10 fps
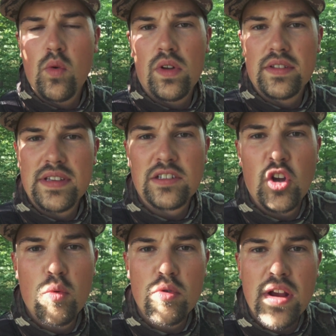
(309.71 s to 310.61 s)
Well, it's
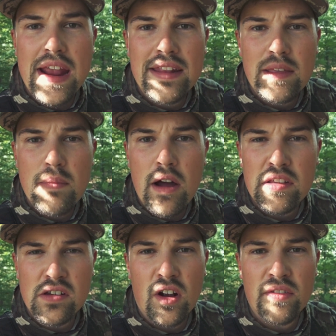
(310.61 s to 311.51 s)
October 8th. I'm out
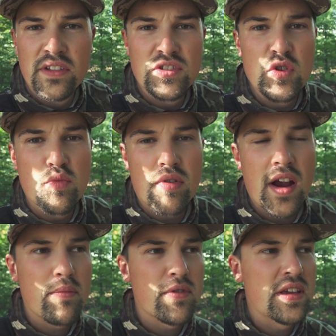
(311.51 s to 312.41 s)
here on this new
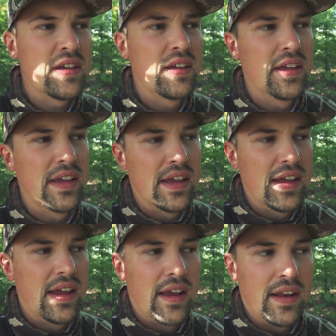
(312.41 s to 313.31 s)
property,
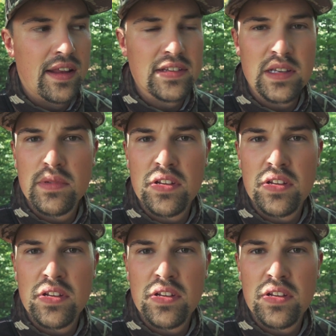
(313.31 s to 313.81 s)
and as I've